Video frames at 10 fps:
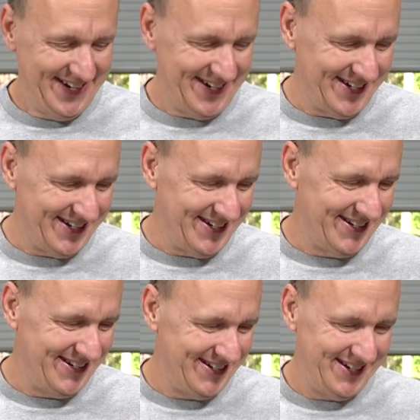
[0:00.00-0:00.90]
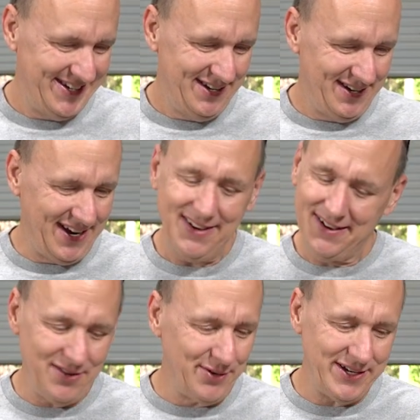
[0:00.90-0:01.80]
Yeah,
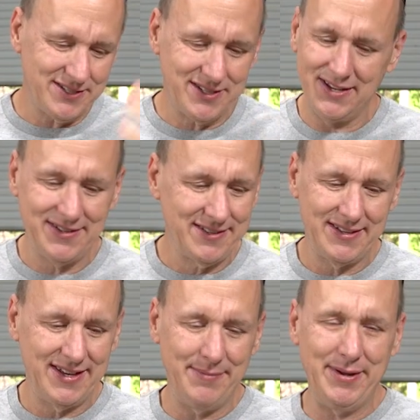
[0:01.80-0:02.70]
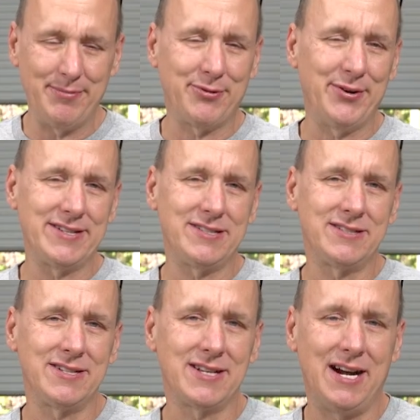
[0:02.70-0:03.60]
otherwise, hit me up with
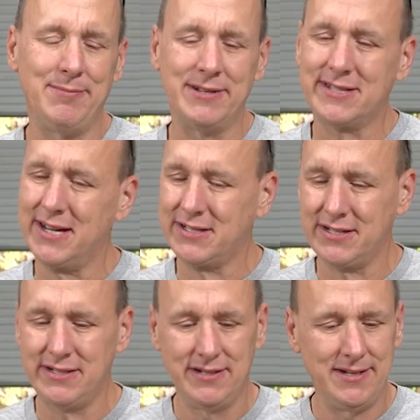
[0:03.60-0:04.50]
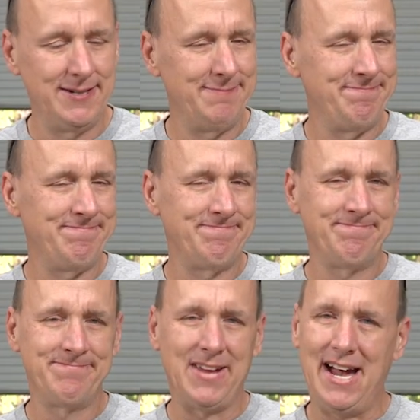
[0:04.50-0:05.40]
questions in the comment section.
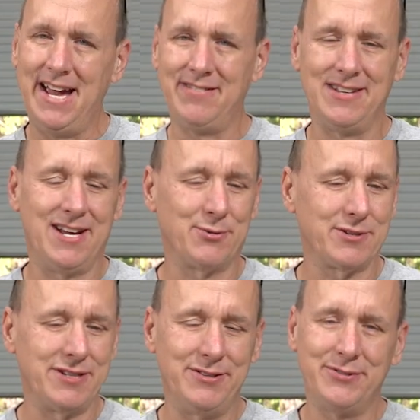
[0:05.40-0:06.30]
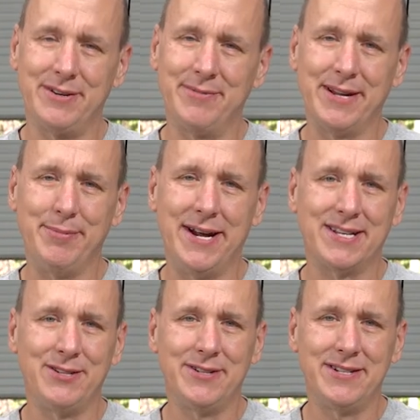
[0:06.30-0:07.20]
I have a lot of work to do, so I'm going to get back
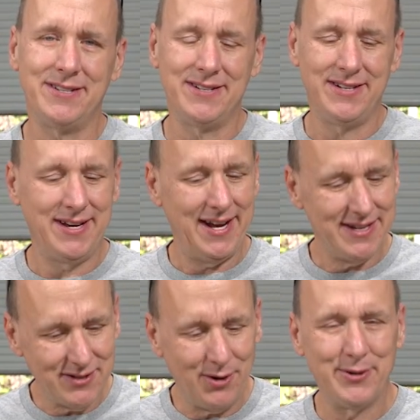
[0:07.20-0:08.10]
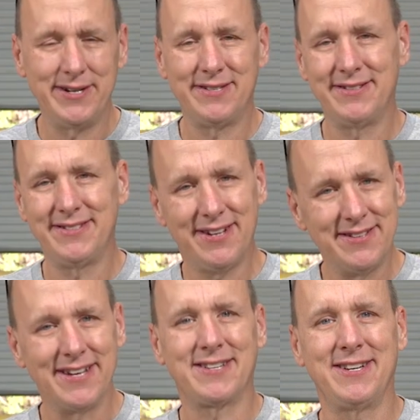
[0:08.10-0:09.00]
to it. As always, until
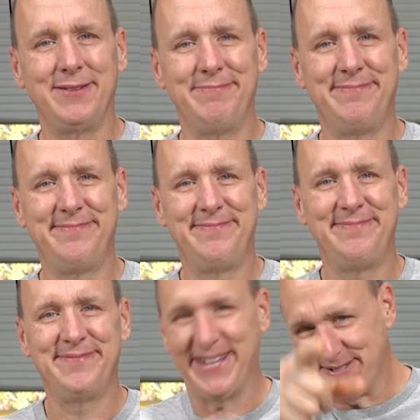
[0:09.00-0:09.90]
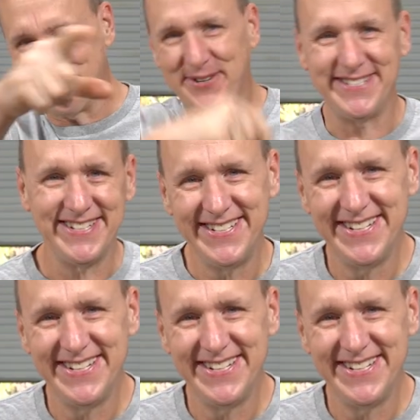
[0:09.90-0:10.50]
next time, thanks for watching.